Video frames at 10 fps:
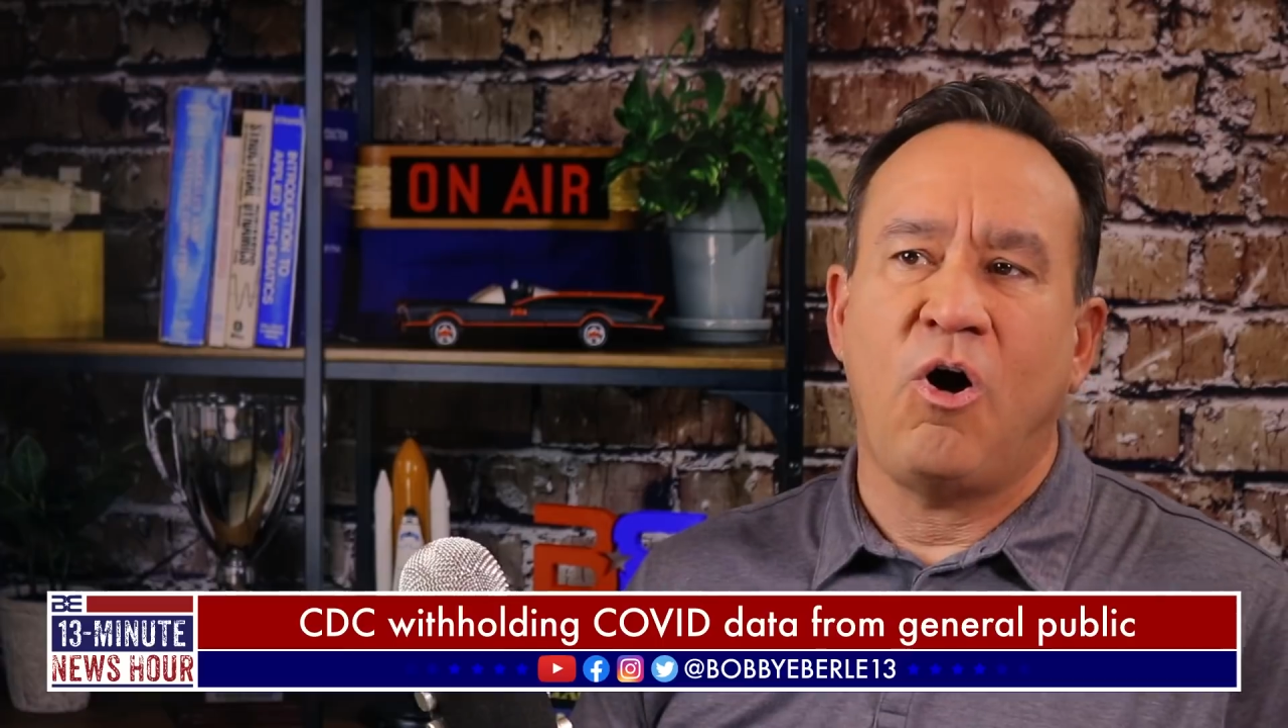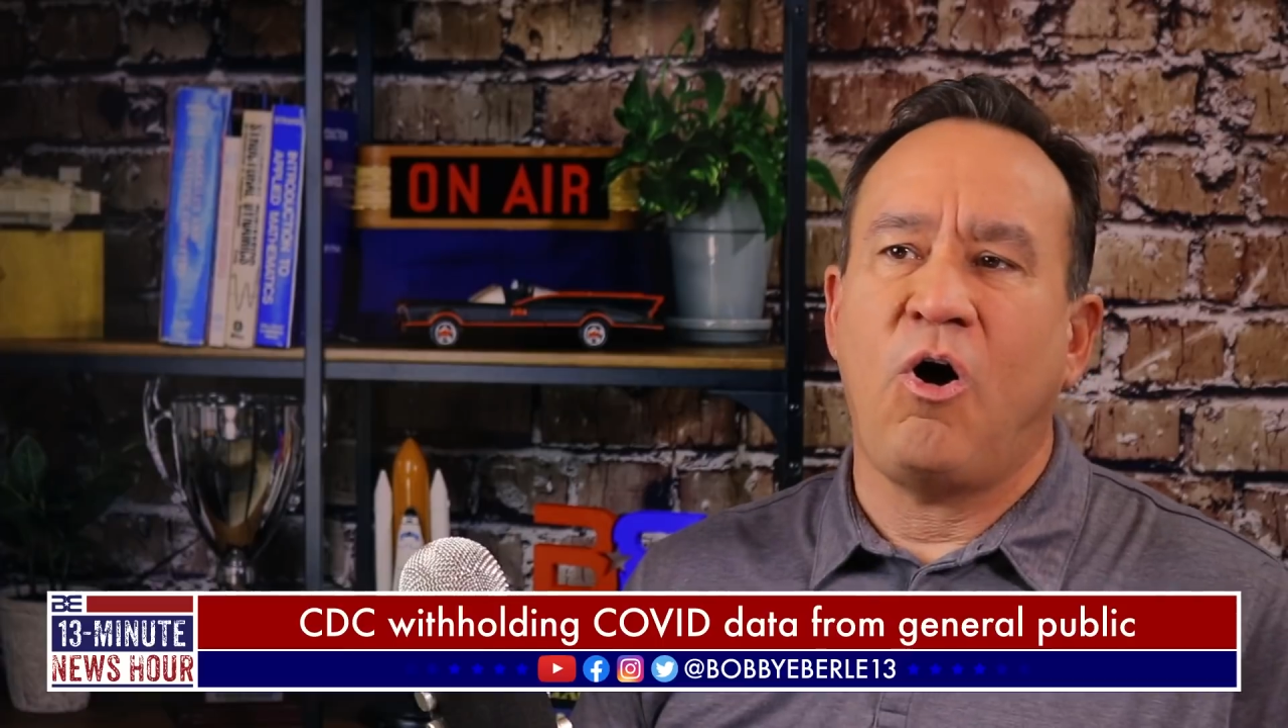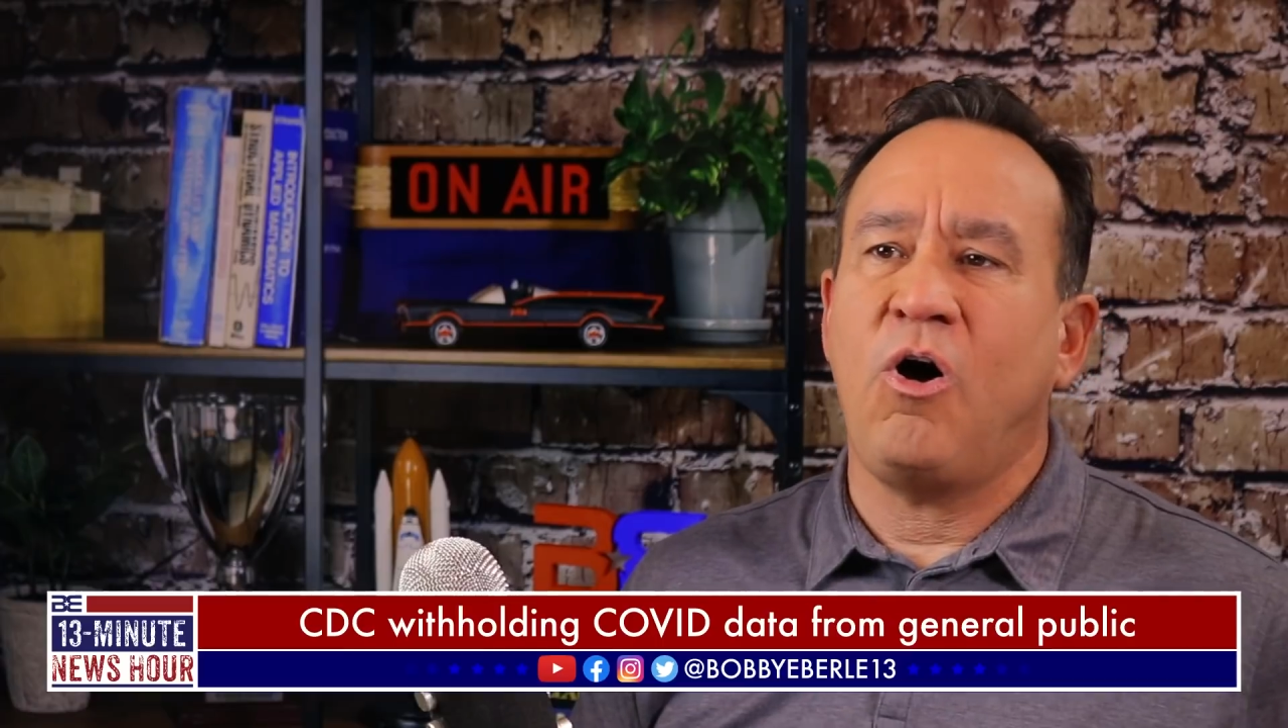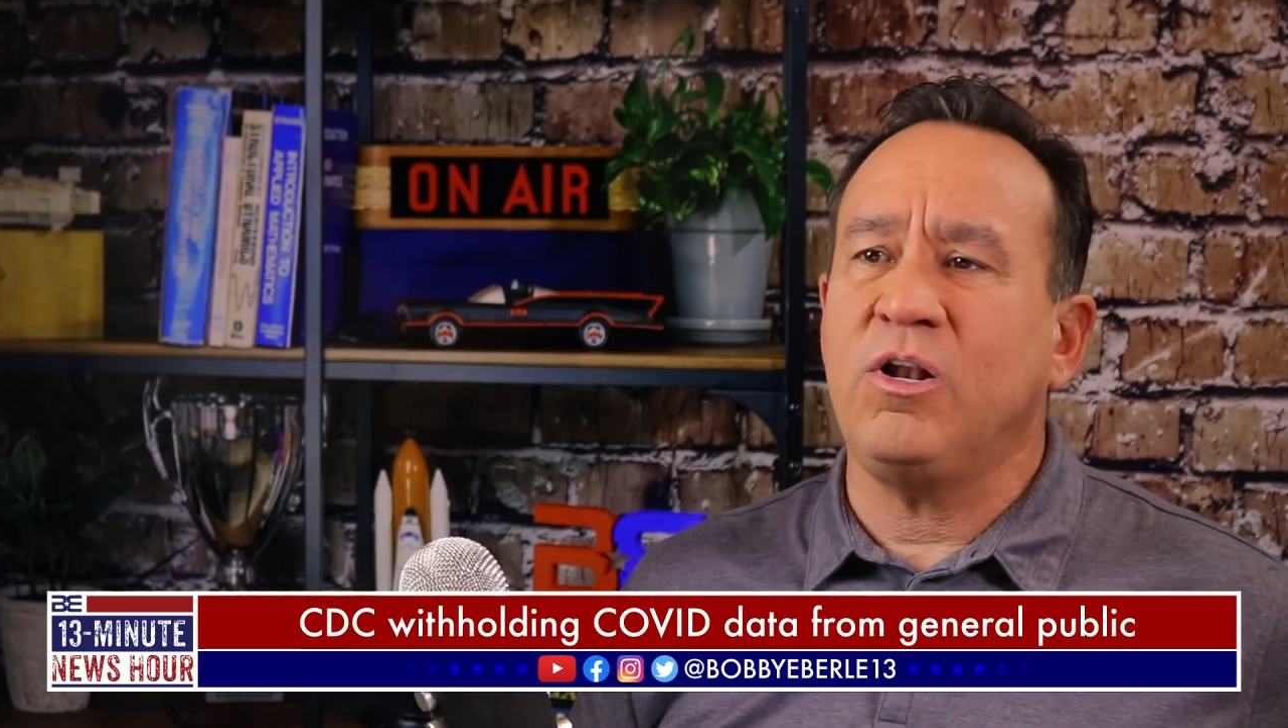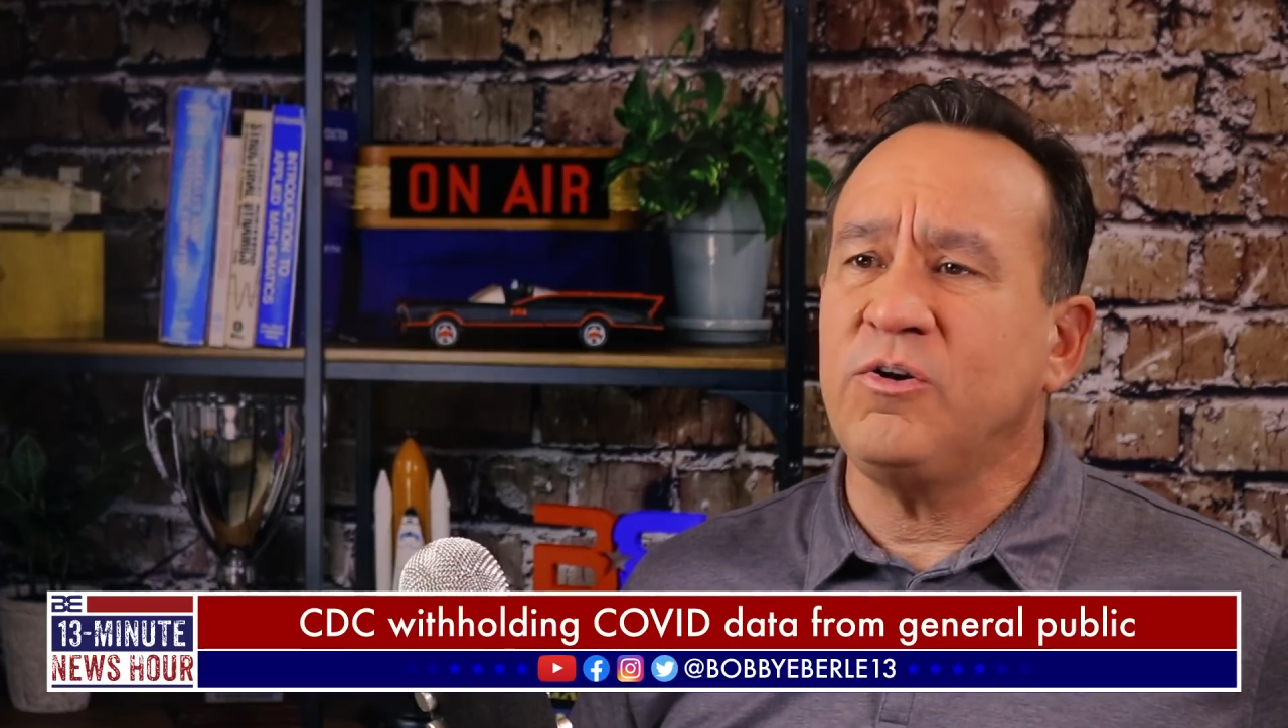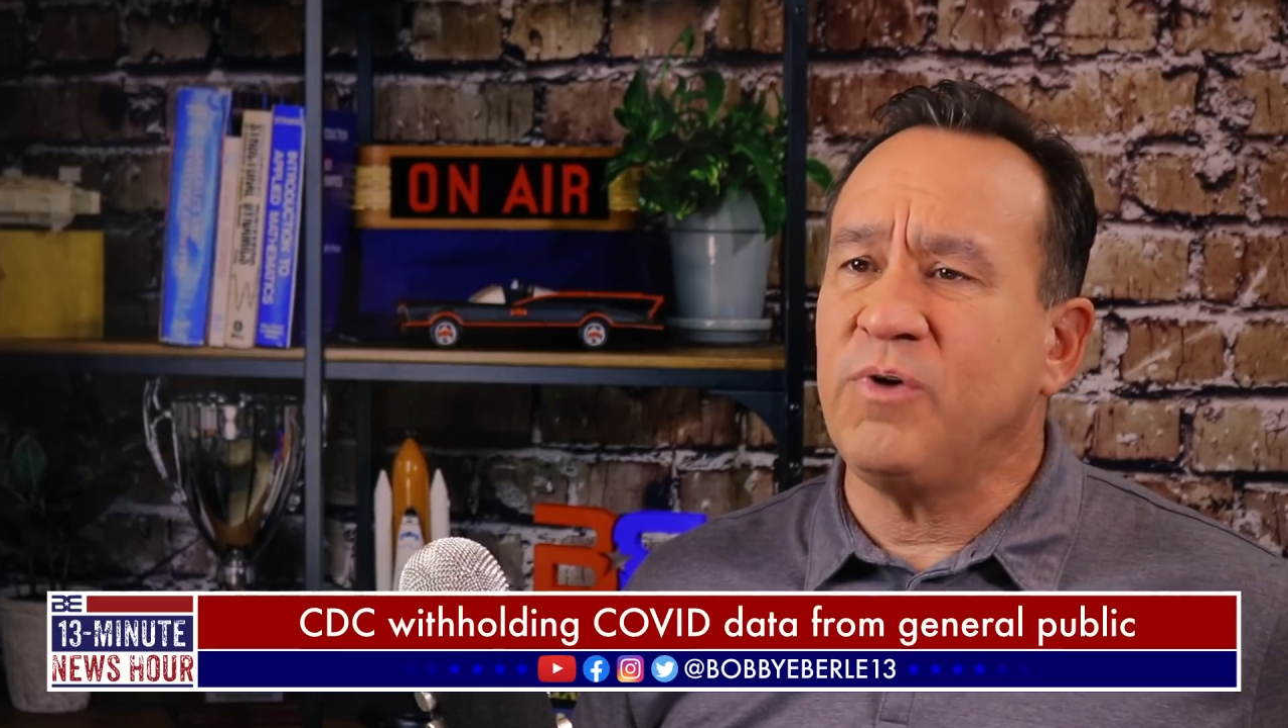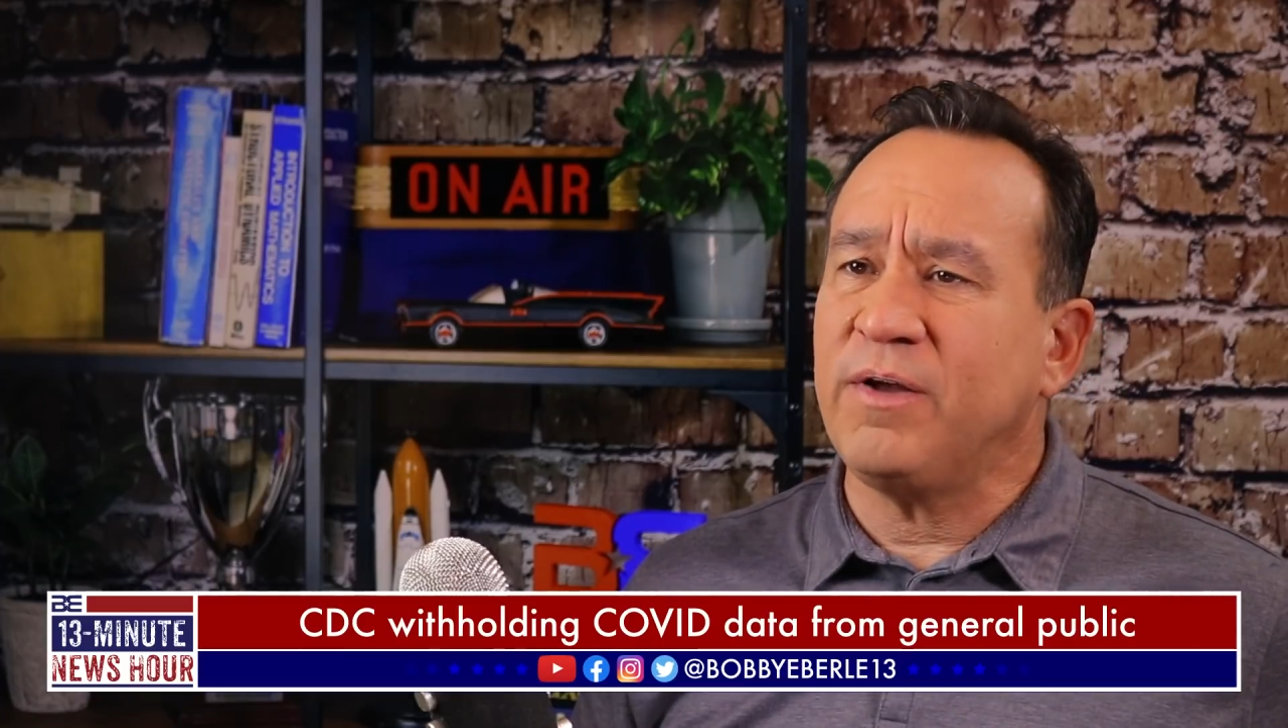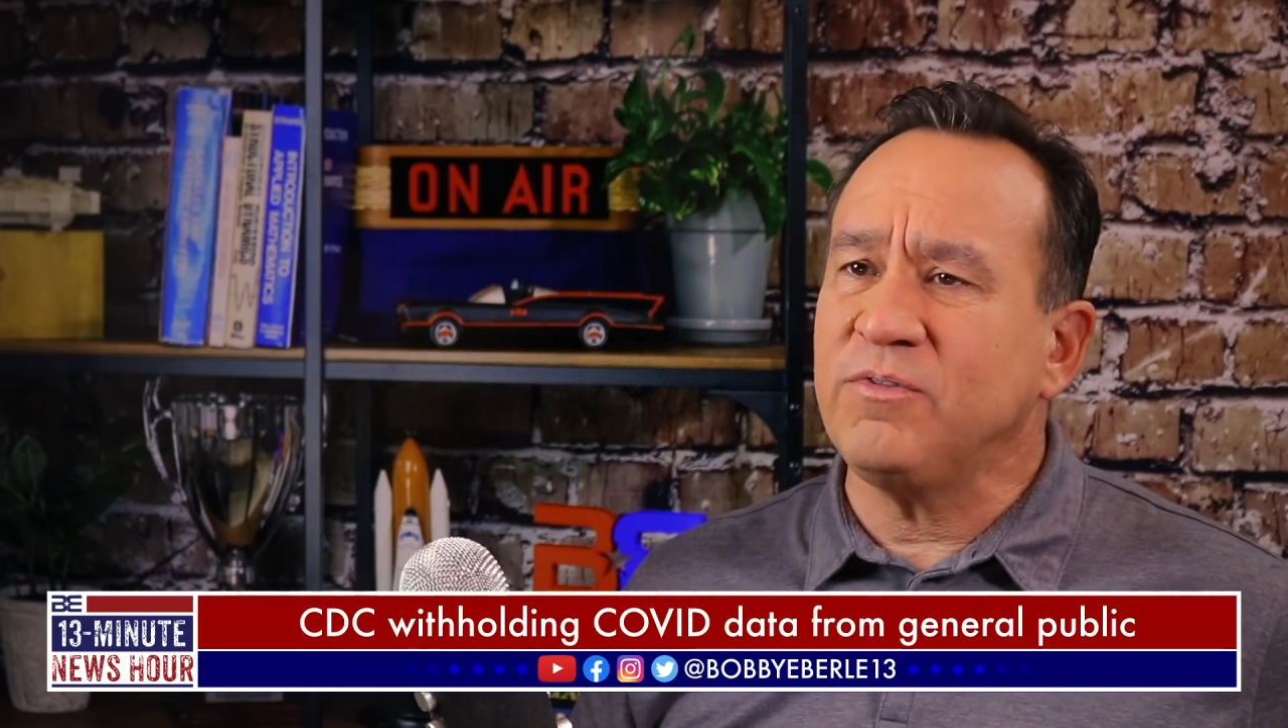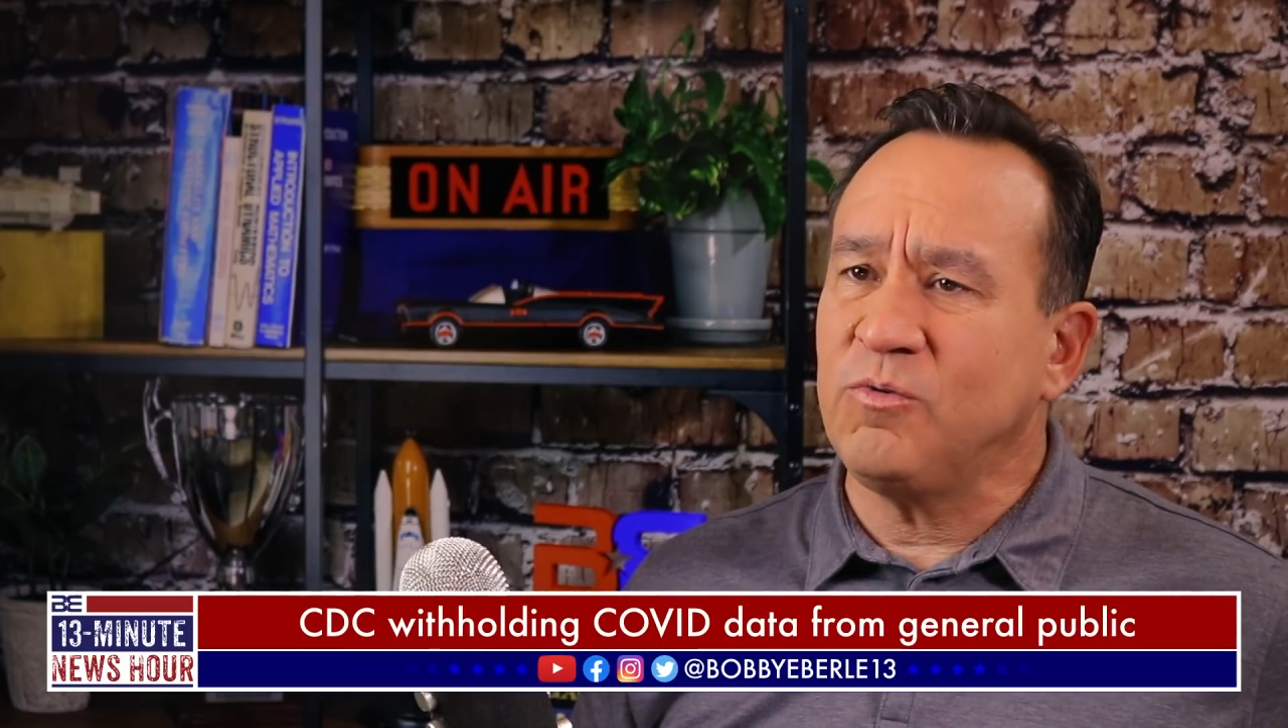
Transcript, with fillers: All around